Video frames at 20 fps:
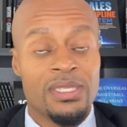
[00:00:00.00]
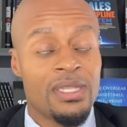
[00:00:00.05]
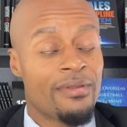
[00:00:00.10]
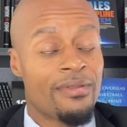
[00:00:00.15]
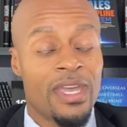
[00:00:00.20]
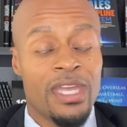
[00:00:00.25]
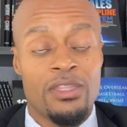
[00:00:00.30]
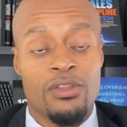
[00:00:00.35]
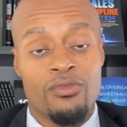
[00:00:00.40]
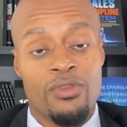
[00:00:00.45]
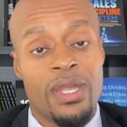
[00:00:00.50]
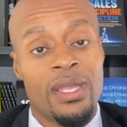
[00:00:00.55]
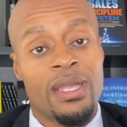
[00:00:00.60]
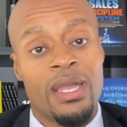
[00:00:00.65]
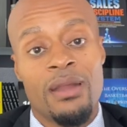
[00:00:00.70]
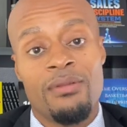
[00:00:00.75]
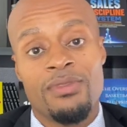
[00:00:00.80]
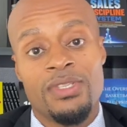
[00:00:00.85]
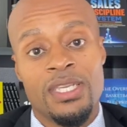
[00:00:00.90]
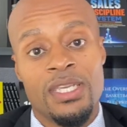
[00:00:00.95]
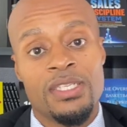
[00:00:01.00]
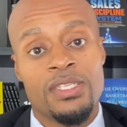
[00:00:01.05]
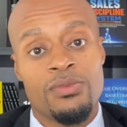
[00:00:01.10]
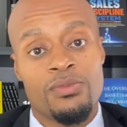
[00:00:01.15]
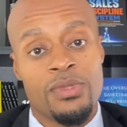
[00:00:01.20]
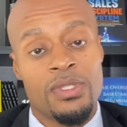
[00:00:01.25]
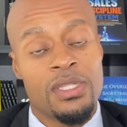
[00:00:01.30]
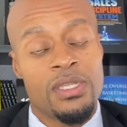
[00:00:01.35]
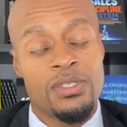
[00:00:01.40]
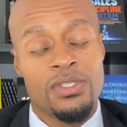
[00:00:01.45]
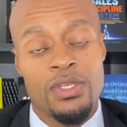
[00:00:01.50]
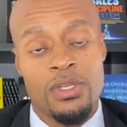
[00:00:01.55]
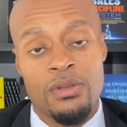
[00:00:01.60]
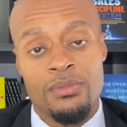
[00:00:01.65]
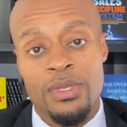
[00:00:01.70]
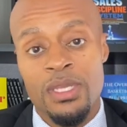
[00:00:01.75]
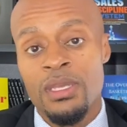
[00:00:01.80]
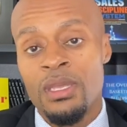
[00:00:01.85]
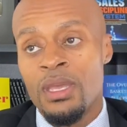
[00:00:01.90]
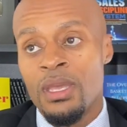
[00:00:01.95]
and I've had direct conversations with these
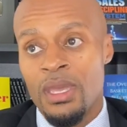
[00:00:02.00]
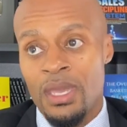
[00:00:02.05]
gentlemen